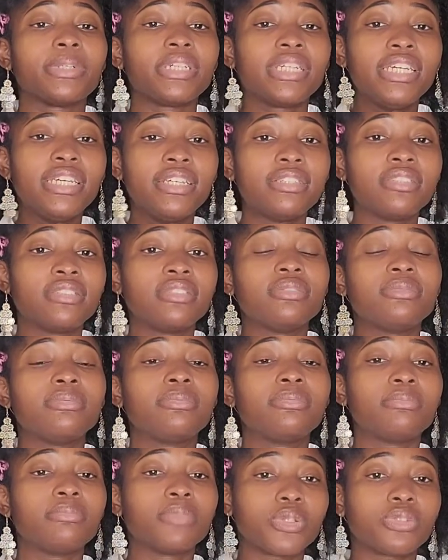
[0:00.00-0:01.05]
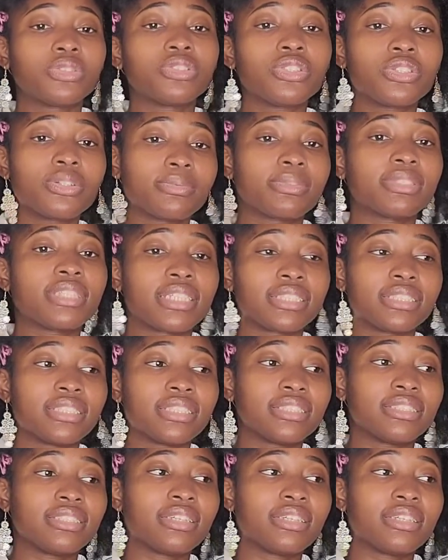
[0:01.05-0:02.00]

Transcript: in most circumstances